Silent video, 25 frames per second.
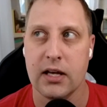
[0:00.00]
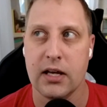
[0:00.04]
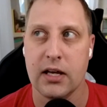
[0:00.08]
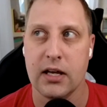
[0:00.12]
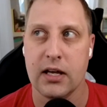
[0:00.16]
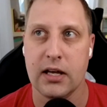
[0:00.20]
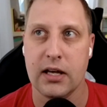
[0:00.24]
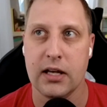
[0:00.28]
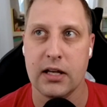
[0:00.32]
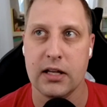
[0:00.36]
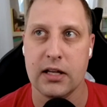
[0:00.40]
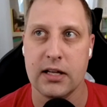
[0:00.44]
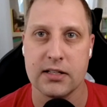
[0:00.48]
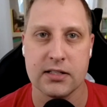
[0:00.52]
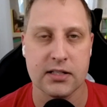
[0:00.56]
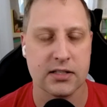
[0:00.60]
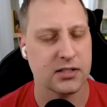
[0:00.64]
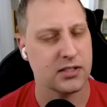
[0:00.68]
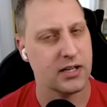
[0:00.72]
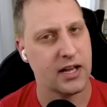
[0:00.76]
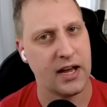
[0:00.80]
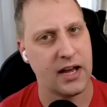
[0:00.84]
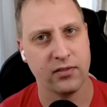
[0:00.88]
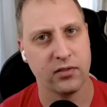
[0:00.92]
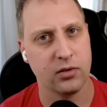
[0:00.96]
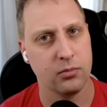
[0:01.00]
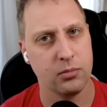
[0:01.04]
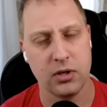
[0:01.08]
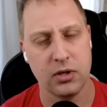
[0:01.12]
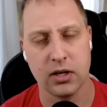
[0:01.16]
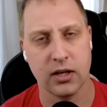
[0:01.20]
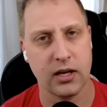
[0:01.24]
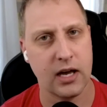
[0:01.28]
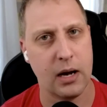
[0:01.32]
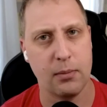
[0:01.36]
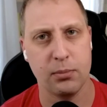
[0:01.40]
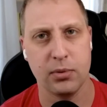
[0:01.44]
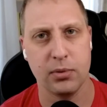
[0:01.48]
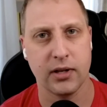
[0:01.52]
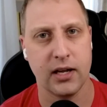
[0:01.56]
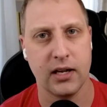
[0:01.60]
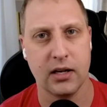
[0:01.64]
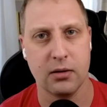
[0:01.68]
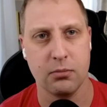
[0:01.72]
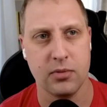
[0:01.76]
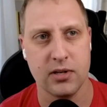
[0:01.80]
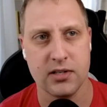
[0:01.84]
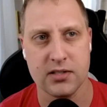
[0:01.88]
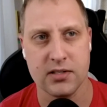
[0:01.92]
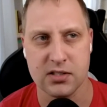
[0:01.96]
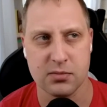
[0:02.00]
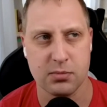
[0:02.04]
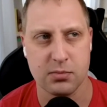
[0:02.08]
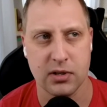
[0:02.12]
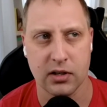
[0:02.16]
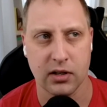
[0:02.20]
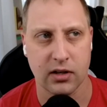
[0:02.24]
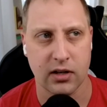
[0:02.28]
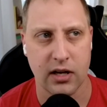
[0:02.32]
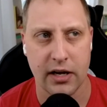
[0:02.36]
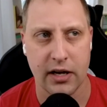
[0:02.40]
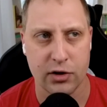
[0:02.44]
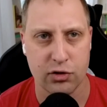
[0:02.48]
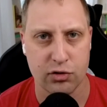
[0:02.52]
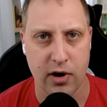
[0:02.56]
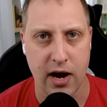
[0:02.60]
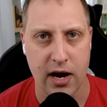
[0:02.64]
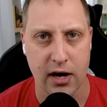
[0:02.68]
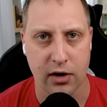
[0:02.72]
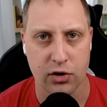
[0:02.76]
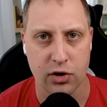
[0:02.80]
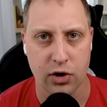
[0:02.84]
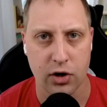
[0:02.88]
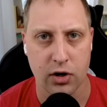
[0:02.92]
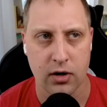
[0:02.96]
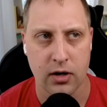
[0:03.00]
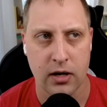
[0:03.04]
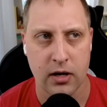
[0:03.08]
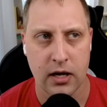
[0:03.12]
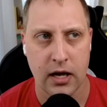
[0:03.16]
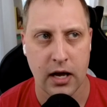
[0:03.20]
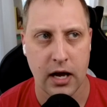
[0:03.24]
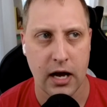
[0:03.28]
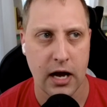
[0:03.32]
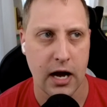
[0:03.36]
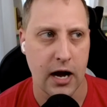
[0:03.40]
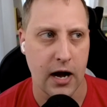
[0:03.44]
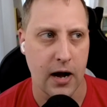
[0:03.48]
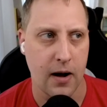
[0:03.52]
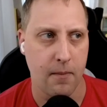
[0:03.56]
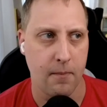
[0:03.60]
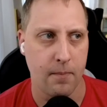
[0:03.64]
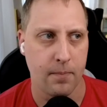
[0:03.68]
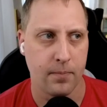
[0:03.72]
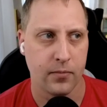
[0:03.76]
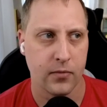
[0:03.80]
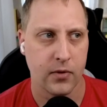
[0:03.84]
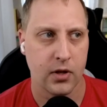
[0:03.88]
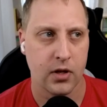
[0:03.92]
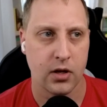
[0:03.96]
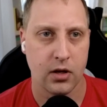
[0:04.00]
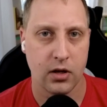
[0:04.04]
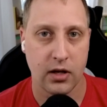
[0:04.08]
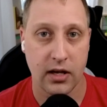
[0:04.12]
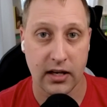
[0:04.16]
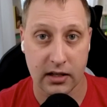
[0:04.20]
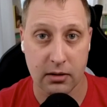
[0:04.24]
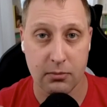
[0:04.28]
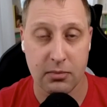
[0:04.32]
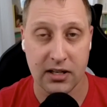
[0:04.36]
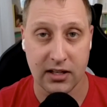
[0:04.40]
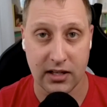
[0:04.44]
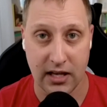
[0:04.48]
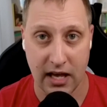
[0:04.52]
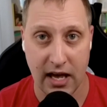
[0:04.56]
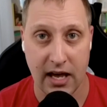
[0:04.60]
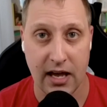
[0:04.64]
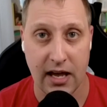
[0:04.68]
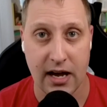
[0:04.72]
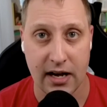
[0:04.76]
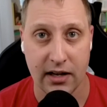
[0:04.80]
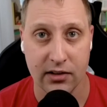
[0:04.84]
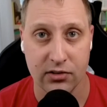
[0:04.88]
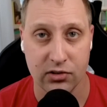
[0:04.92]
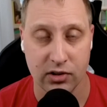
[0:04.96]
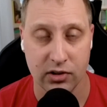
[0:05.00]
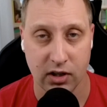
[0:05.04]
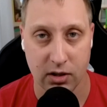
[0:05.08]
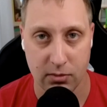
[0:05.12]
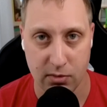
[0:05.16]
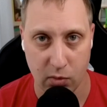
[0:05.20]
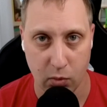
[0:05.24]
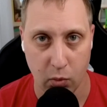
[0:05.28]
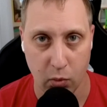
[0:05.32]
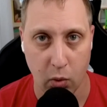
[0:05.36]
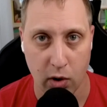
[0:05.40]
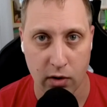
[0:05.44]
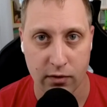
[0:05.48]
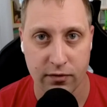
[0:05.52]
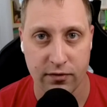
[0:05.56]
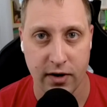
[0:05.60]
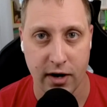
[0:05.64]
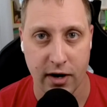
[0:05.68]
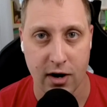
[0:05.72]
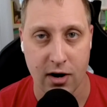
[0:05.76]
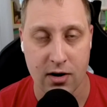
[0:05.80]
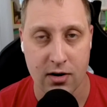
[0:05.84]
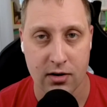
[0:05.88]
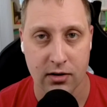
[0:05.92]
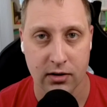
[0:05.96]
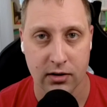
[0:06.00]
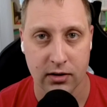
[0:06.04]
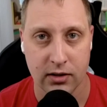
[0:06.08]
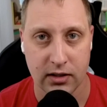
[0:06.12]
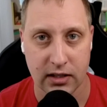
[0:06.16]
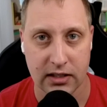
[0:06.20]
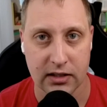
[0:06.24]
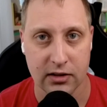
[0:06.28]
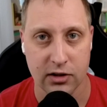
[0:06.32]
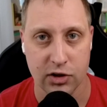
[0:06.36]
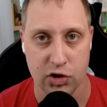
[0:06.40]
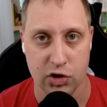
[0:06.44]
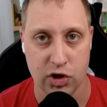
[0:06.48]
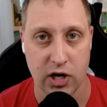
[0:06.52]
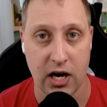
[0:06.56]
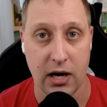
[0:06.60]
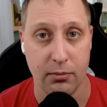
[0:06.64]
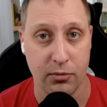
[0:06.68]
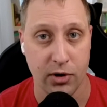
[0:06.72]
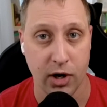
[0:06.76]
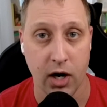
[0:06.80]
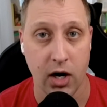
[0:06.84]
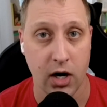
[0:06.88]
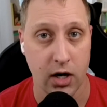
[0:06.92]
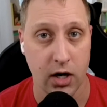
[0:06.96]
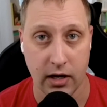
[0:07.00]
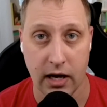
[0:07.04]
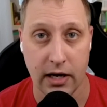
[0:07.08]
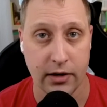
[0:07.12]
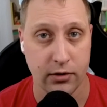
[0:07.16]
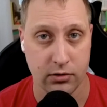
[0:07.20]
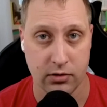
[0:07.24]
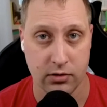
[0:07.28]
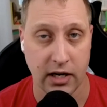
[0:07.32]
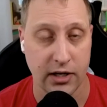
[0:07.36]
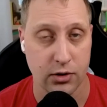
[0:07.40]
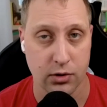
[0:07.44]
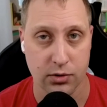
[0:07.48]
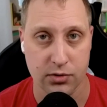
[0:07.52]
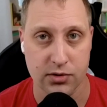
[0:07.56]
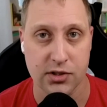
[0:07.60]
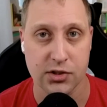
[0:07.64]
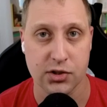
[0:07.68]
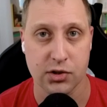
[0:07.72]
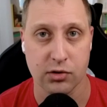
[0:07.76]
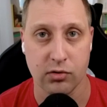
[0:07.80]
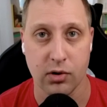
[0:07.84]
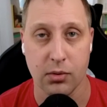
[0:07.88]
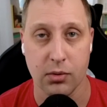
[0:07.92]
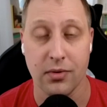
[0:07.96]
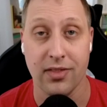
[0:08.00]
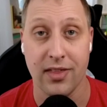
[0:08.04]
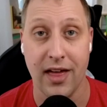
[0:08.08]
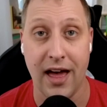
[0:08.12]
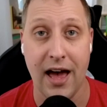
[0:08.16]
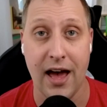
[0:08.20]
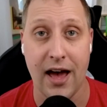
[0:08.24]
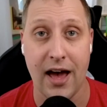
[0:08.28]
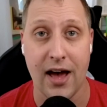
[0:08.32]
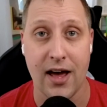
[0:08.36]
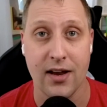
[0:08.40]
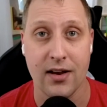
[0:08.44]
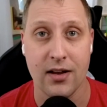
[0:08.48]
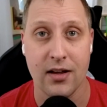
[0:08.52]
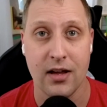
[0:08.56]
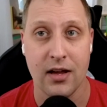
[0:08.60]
it, it doesn't have to be a complicated business being a contractor. Um, it can be chaos and it can be warfare getting the job done. I, I don't disagree with that